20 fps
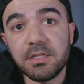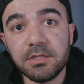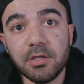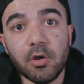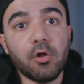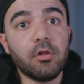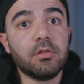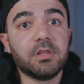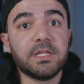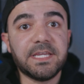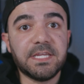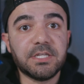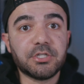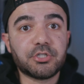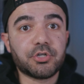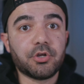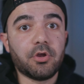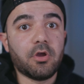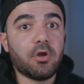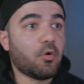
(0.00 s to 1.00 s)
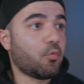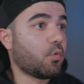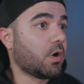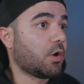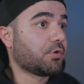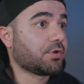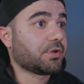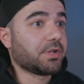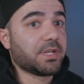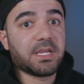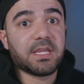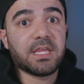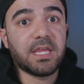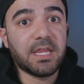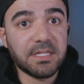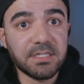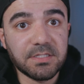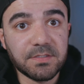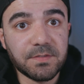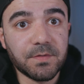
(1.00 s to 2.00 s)
the whole intro, what we're gonna
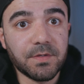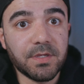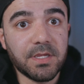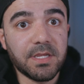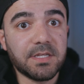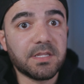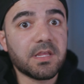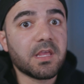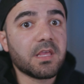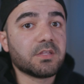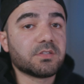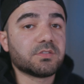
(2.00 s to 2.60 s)
get into it.